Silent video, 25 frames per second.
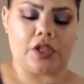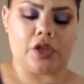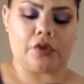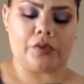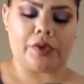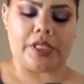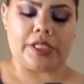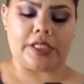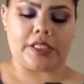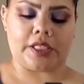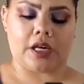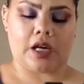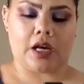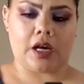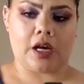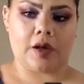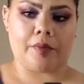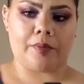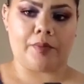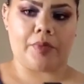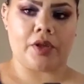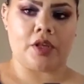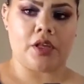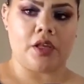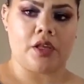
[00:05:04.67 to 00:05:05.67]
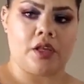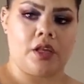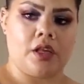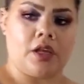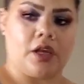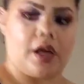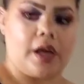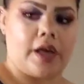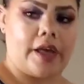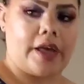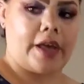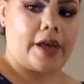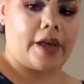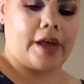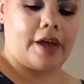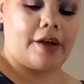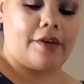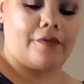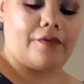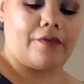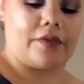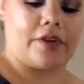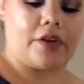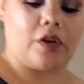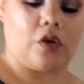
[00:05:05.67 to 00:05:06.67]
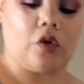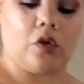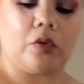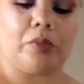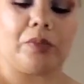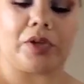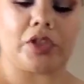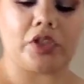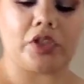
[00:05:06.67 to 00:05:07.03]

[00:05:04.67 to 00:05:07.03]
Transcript: flowy top. I have a whole